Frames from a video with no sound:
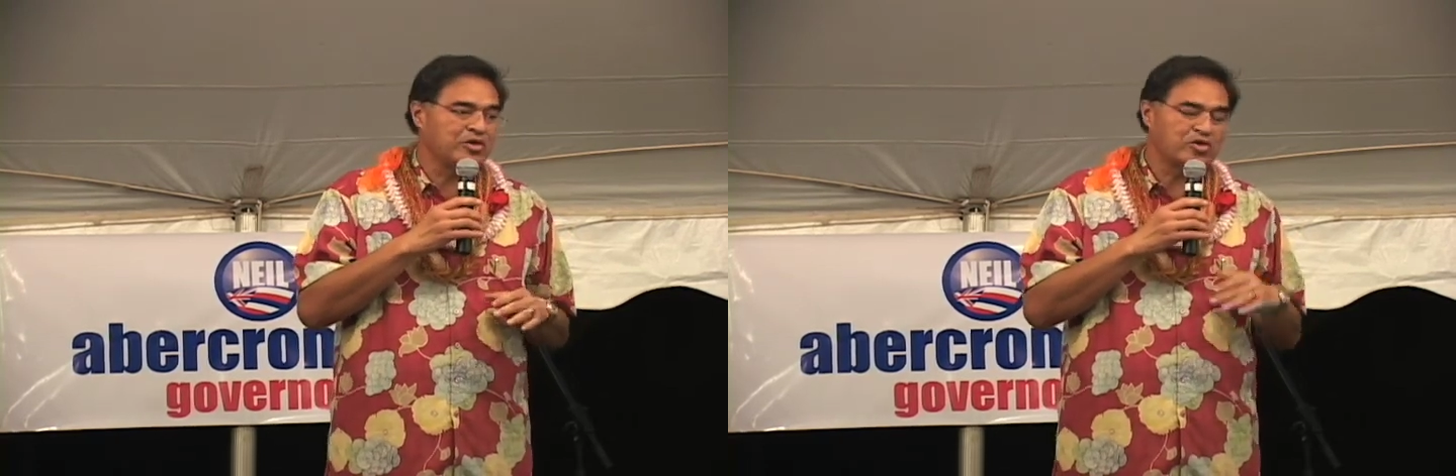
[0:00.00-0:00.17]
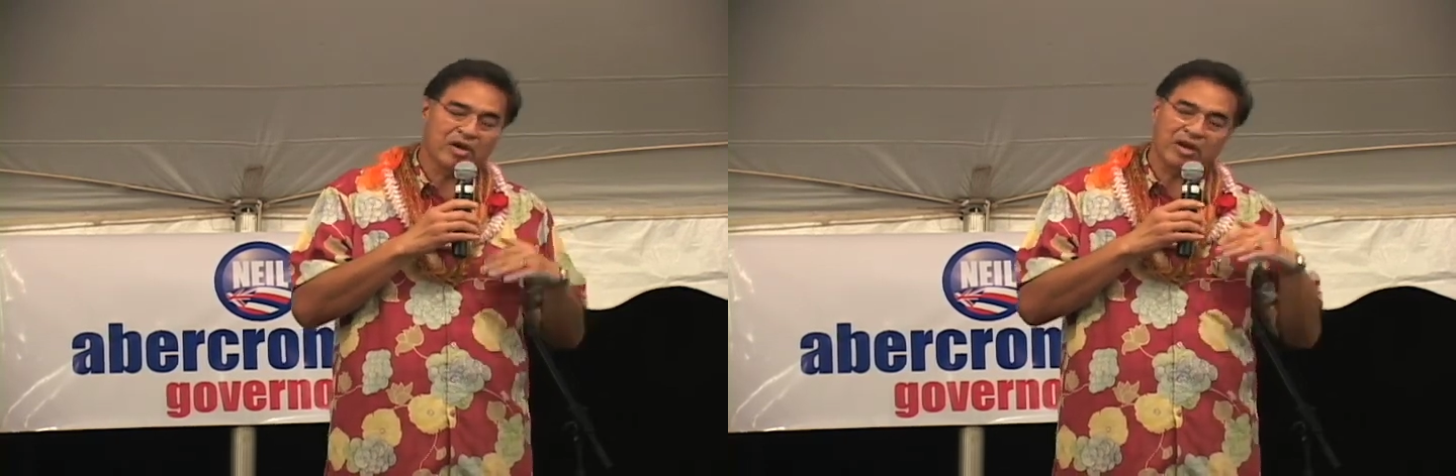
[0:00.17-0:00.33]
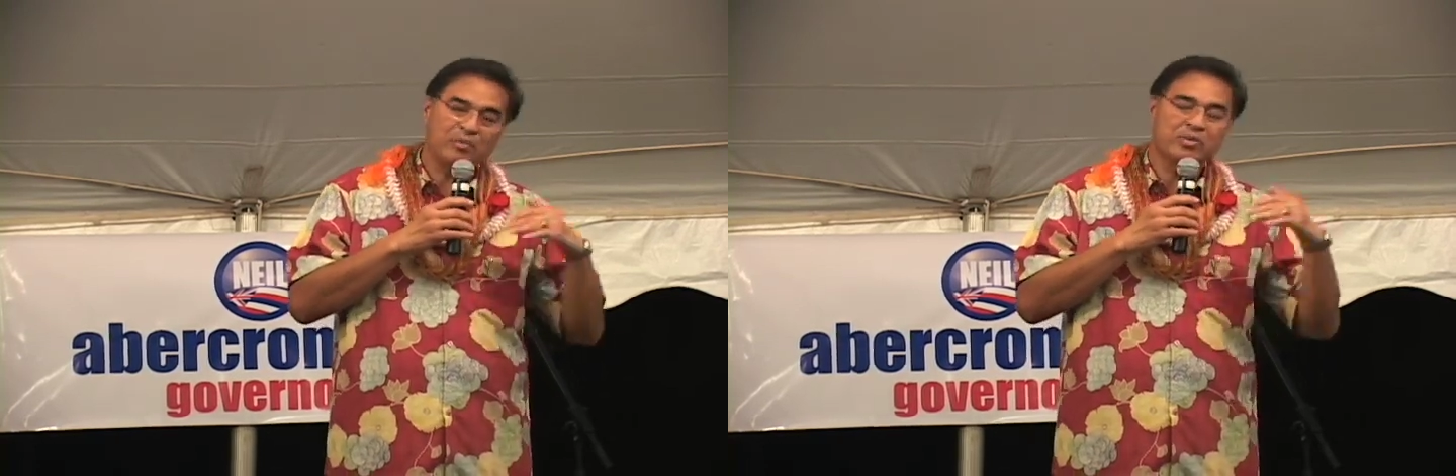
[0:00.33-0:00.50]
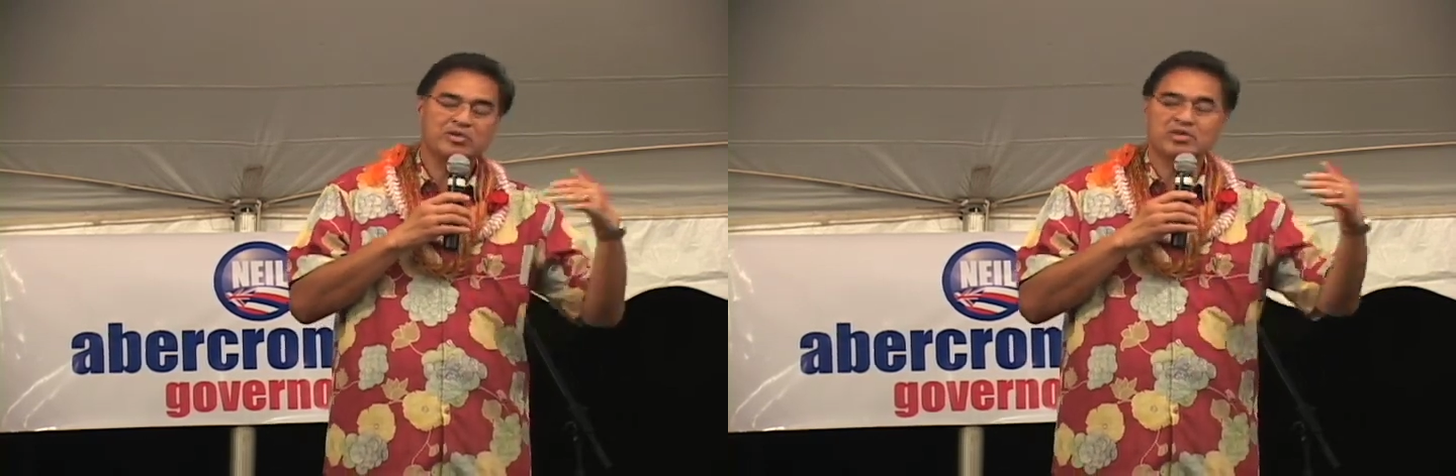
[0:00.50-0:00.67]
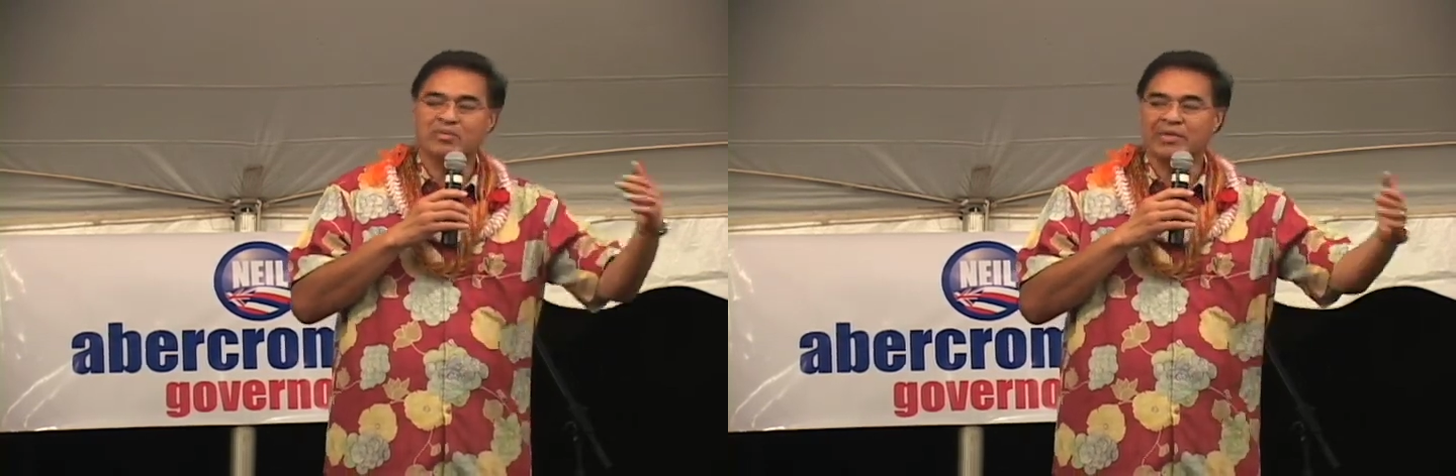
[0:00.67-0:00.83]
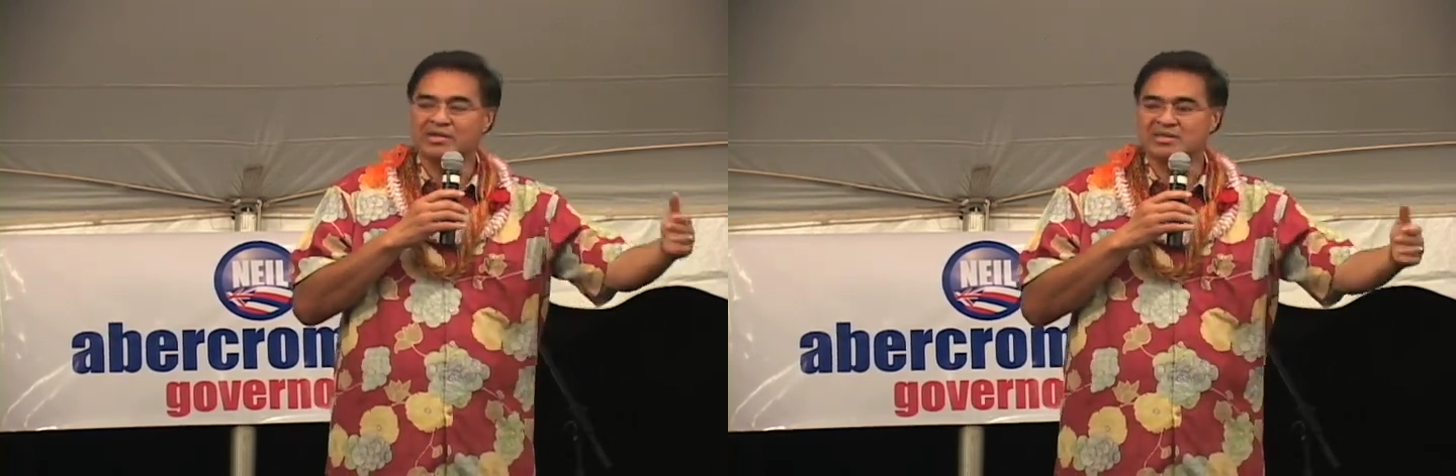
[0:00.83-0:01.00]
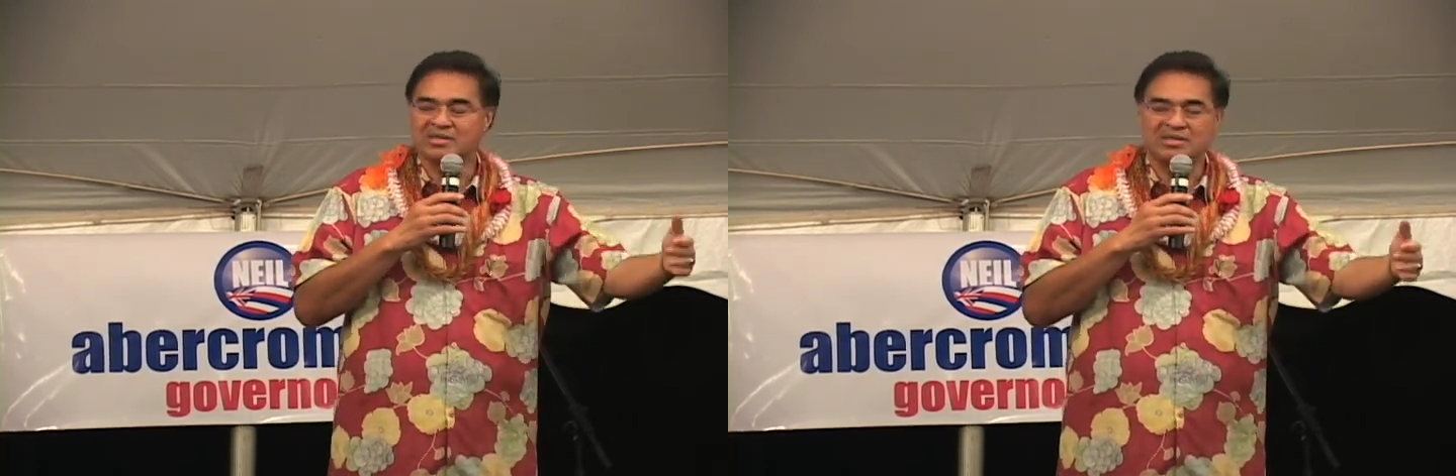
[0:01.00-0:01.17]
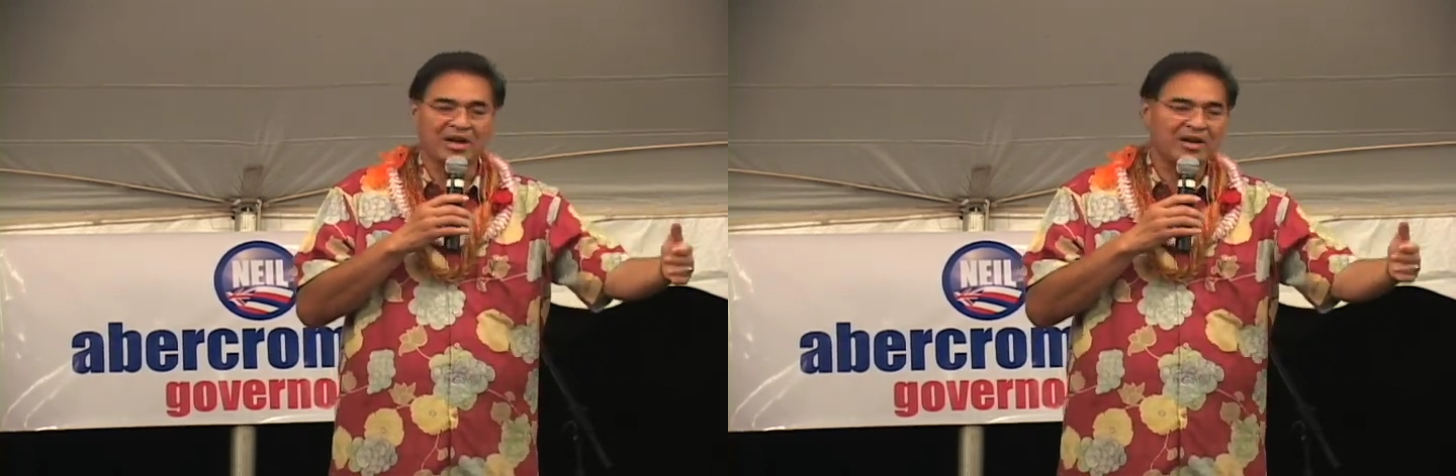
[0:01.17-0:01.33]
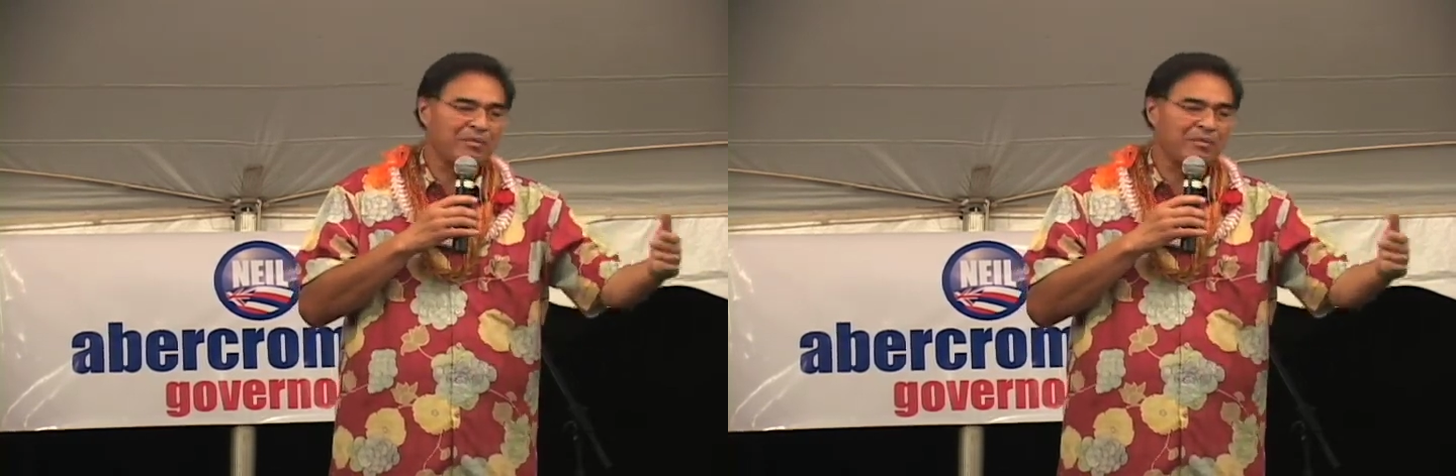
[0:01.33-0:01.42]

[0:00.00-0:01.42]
You try to put your message out,